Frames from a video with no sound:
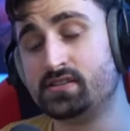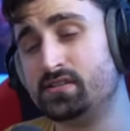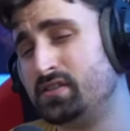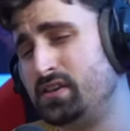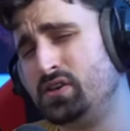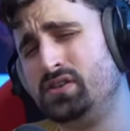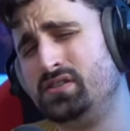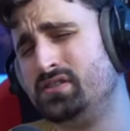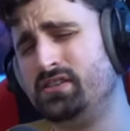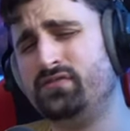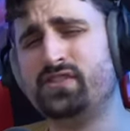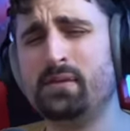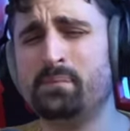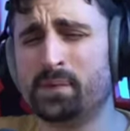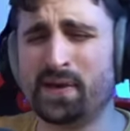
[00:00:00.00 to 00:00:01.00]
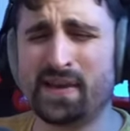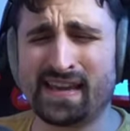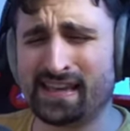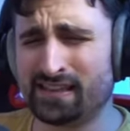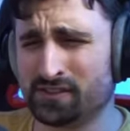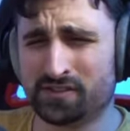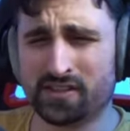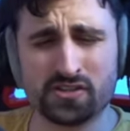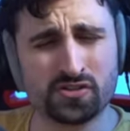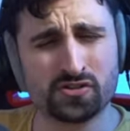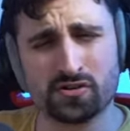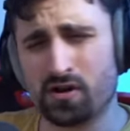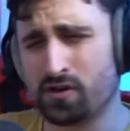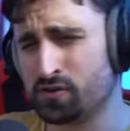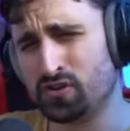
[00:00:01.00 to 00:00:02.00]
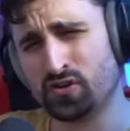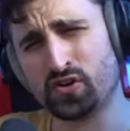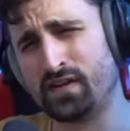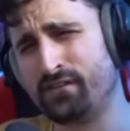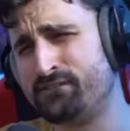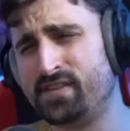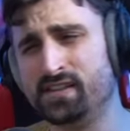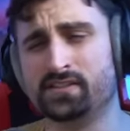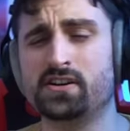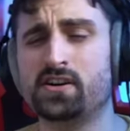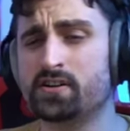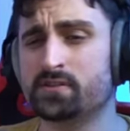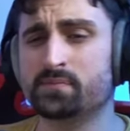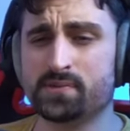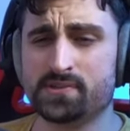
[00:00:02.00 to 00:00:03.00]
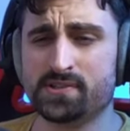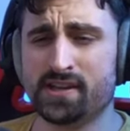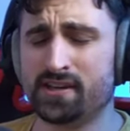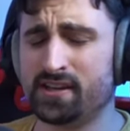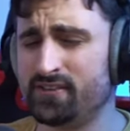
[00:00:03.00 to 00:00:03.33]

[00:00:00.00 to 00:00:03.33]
They, If they play a killer that's strong, you're going to feel it 100%.